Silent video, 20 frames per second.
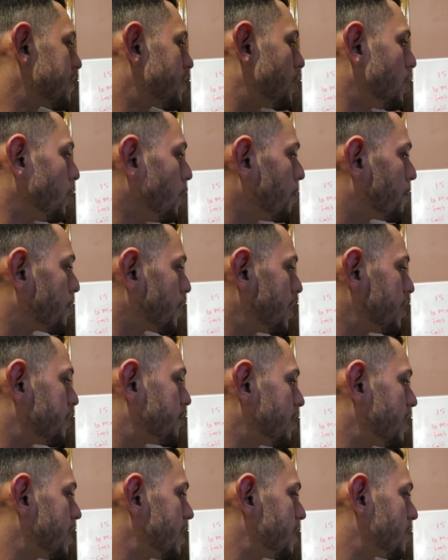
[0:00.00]
glute
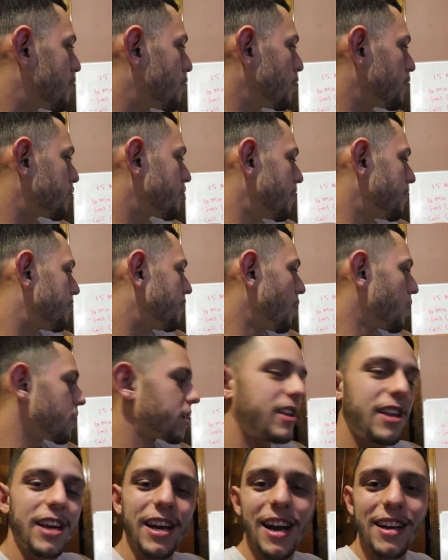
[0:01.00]
bridges, which I'm
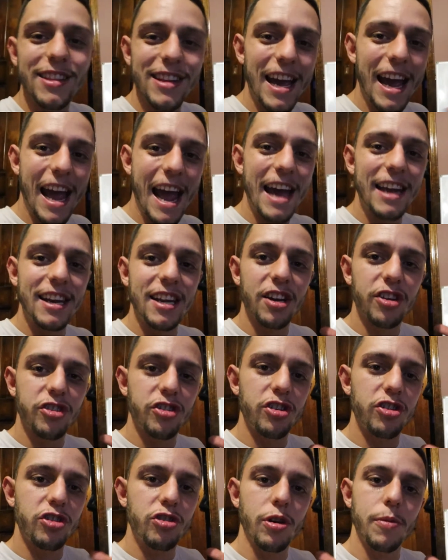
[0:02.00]
focusing on that
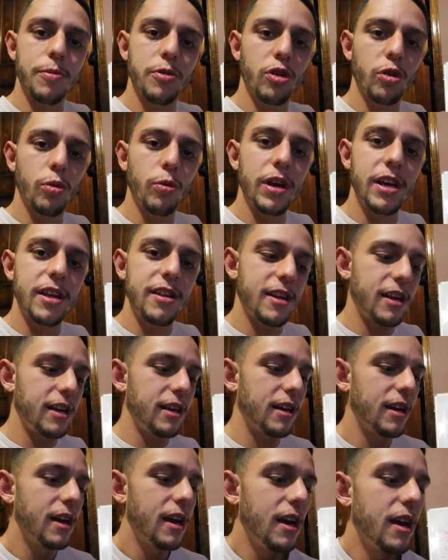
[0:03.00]
adduction, so I'm
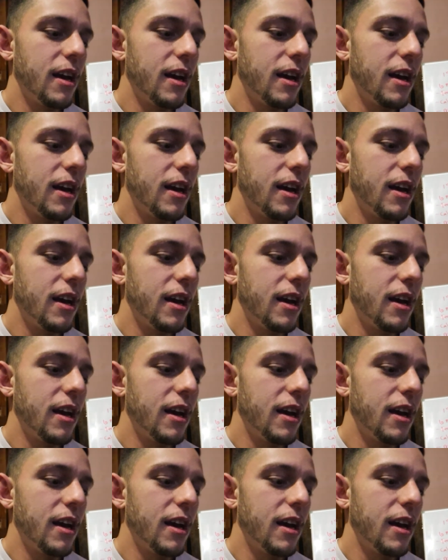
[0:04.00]
squeezing